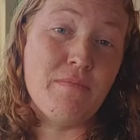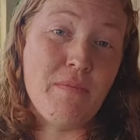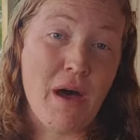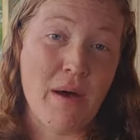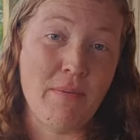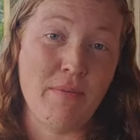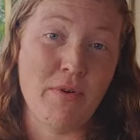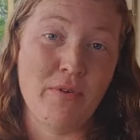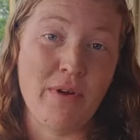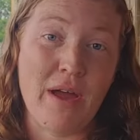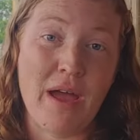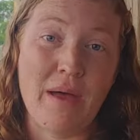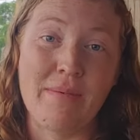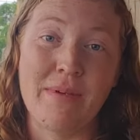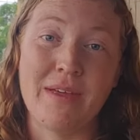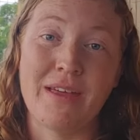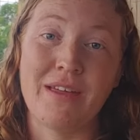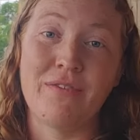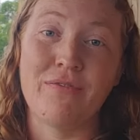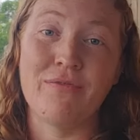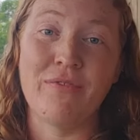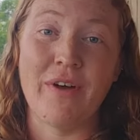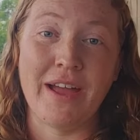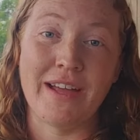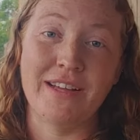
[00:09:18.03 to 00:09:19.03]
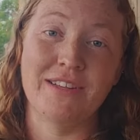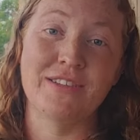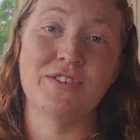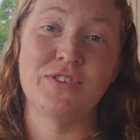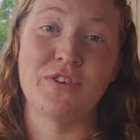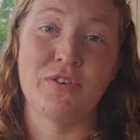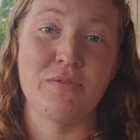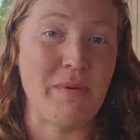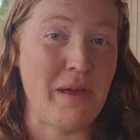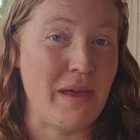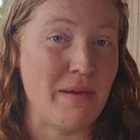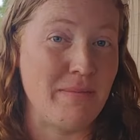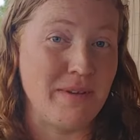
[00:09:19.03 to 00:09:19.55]
Mama Rabbit finds
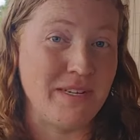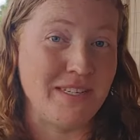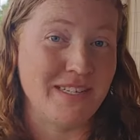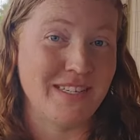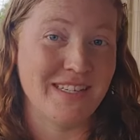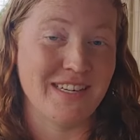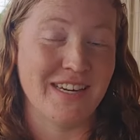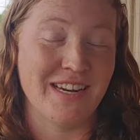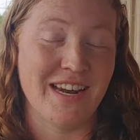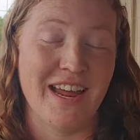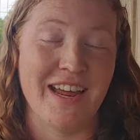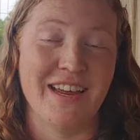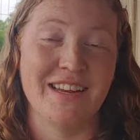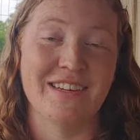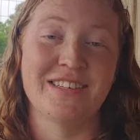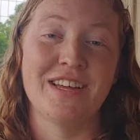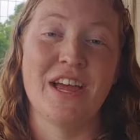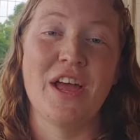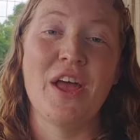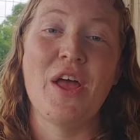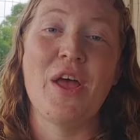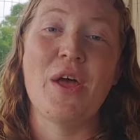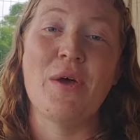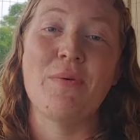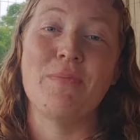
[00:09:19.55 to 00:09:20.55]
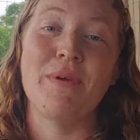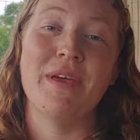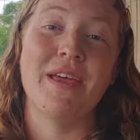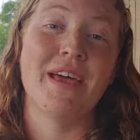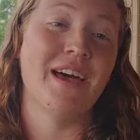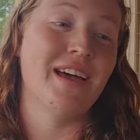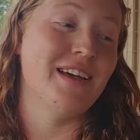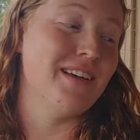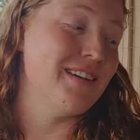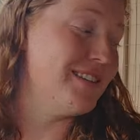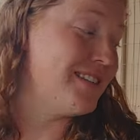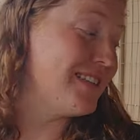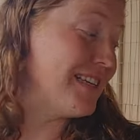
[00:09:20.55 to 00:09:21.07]
her babies tonight,
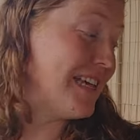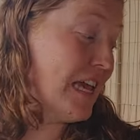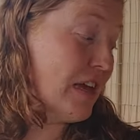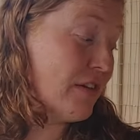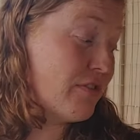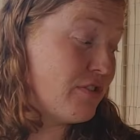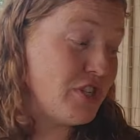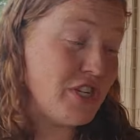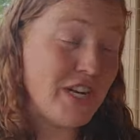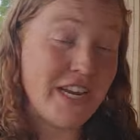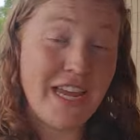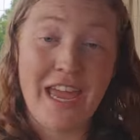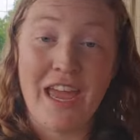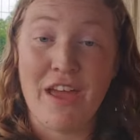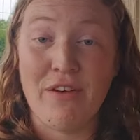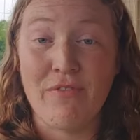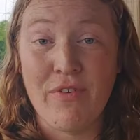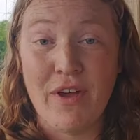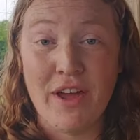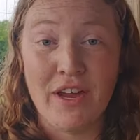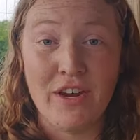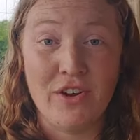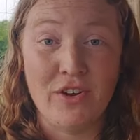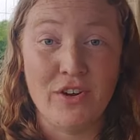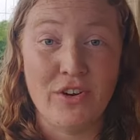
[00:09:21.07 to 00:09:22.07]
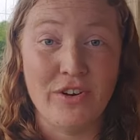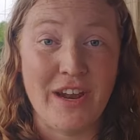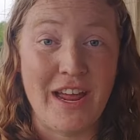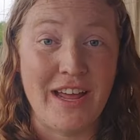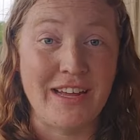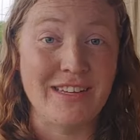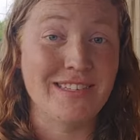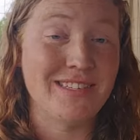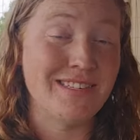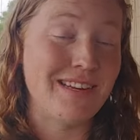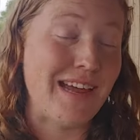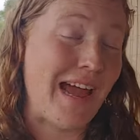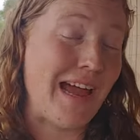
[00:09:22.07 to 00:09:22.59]
because if she can't find her
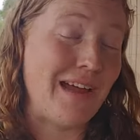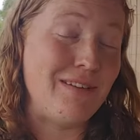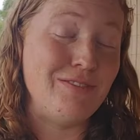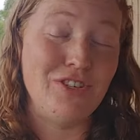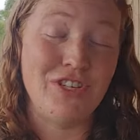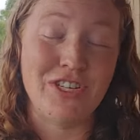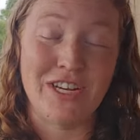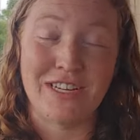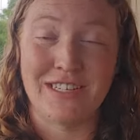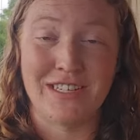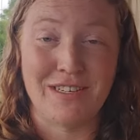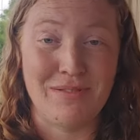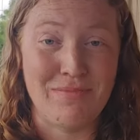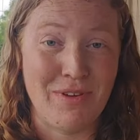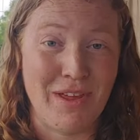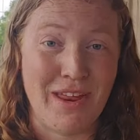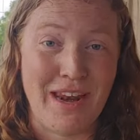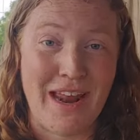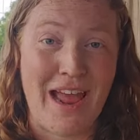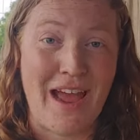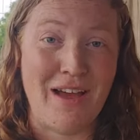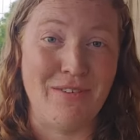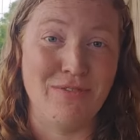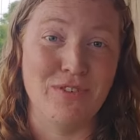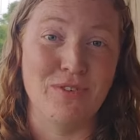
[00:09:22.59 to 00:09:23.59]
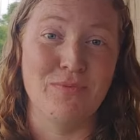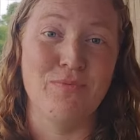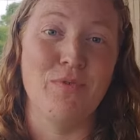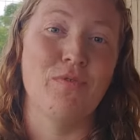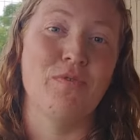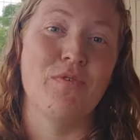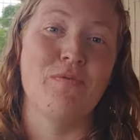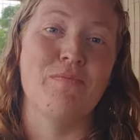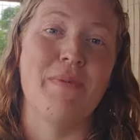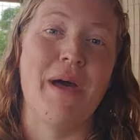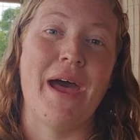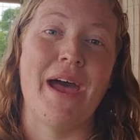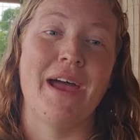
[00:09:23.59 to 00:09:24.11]
nest, I just am gonna have to move
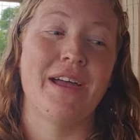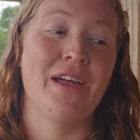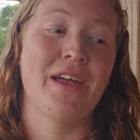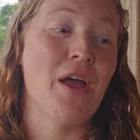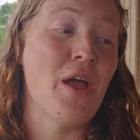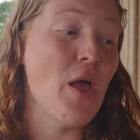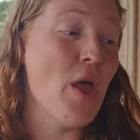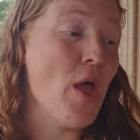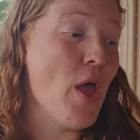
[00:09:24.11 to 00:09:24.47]
them back.